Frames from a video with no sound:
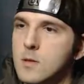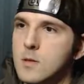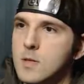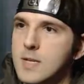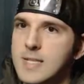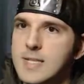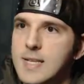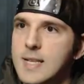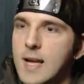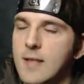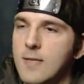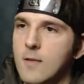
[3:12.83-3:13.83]
I see
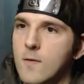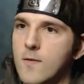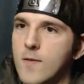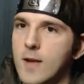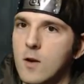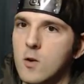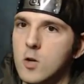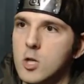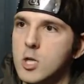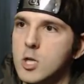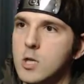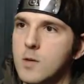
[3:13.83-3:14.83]
that little thing I've got to
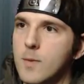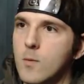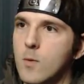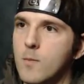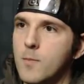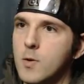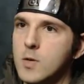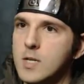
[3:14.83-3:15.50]
shoot, it won't push